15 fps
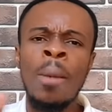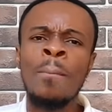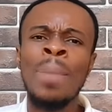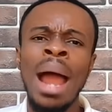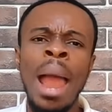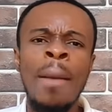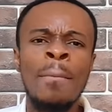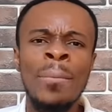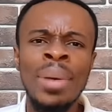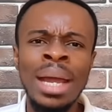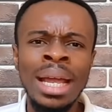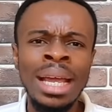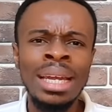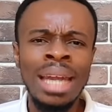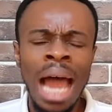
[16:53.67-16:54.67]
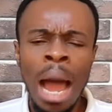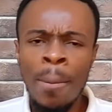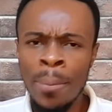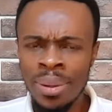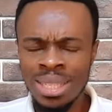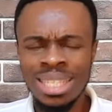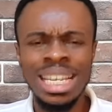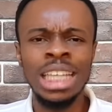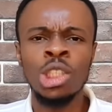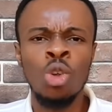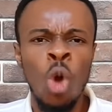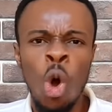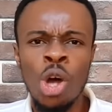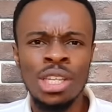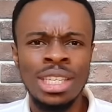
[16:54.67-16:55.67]
by bringing up such
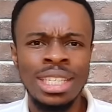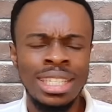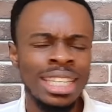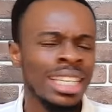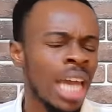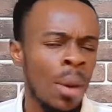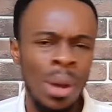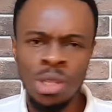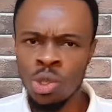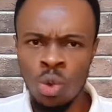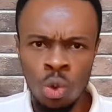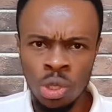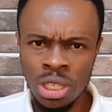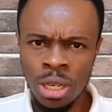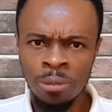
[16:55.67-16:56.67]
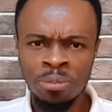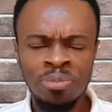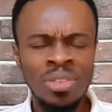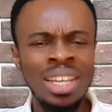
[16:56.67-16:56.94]
courses in our schools.